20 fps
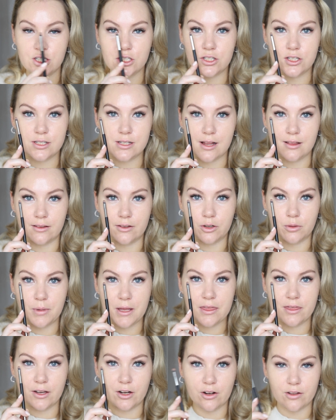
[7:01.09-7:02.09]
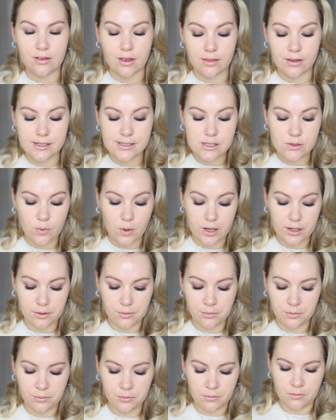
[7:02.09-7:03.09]
just looks a little bit thicker than this
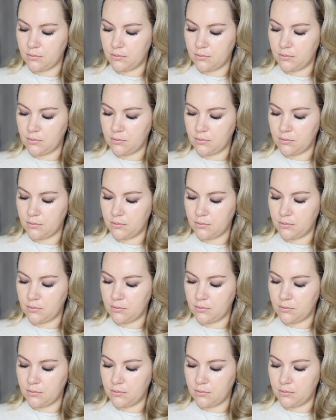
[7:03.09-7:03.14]
one.